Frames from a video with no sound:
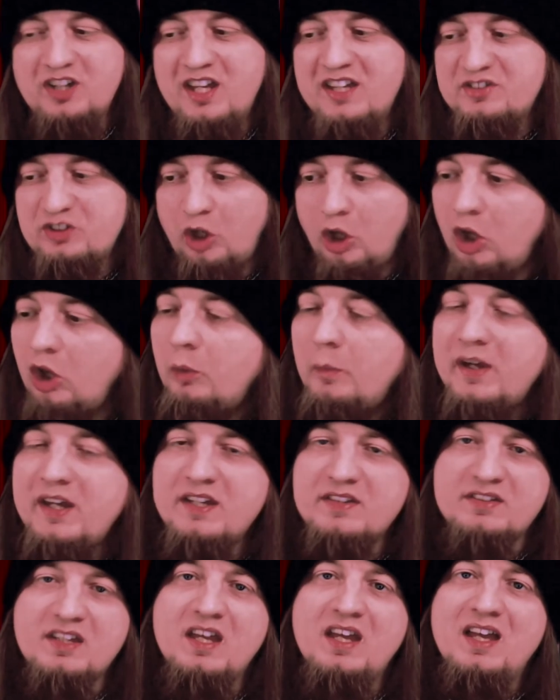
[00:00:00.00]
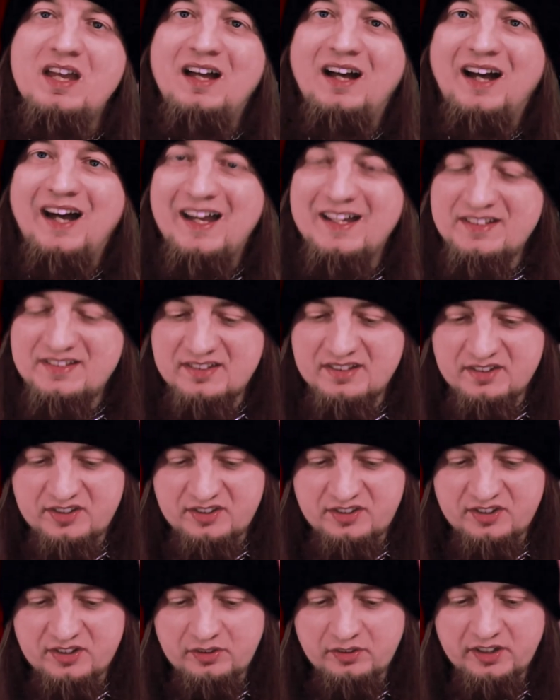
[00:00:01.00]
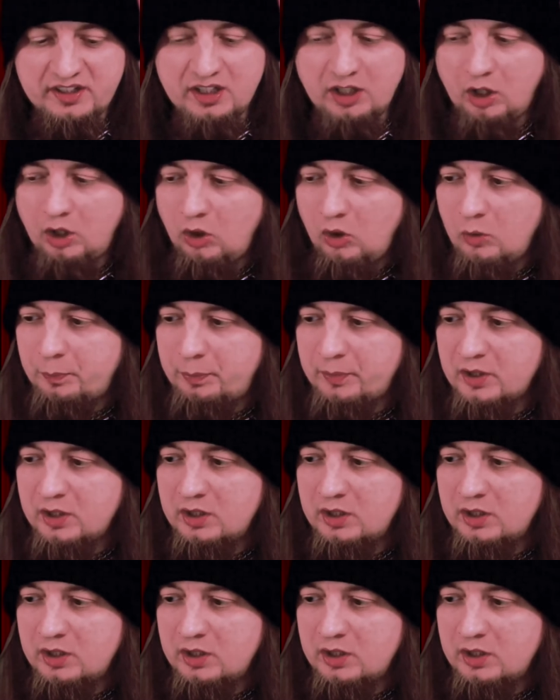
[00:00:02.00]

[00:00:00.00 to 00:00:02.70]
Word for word: As always, I sincerely hope